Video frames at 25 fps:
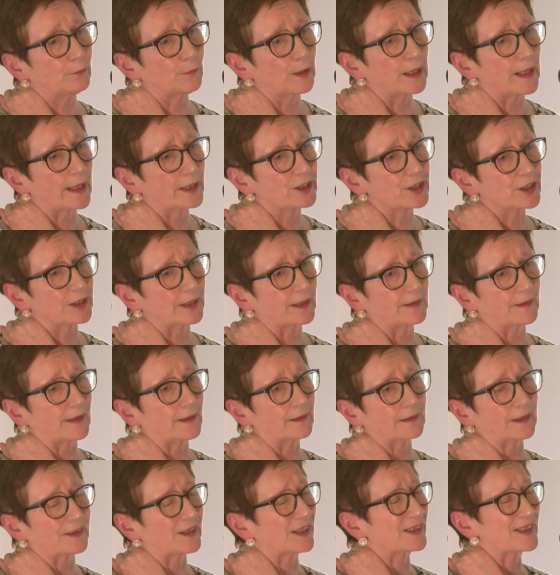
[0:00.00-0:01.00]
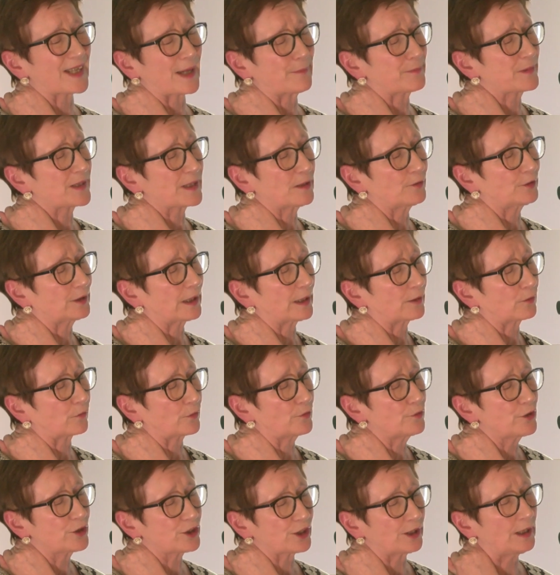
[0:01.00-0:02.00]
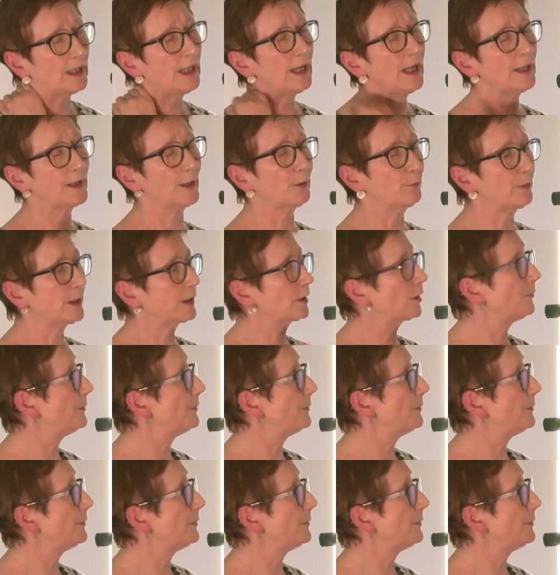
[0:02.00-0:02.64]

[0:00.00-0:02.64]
We actually think that it's absolutely crucial that we